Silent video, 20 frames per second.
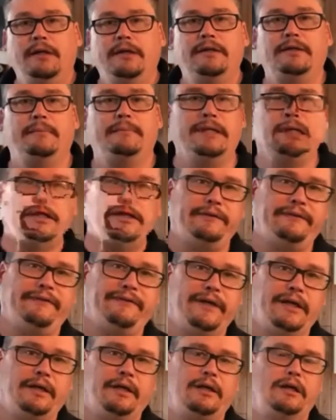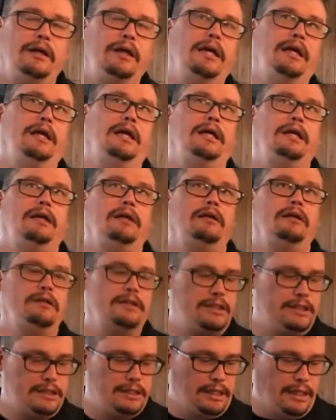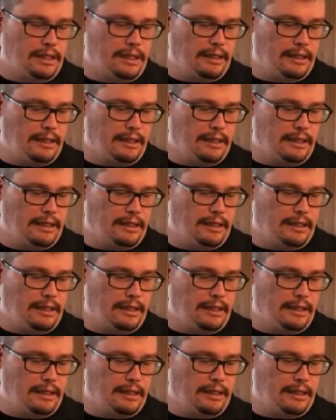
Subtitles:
The Miller feeder is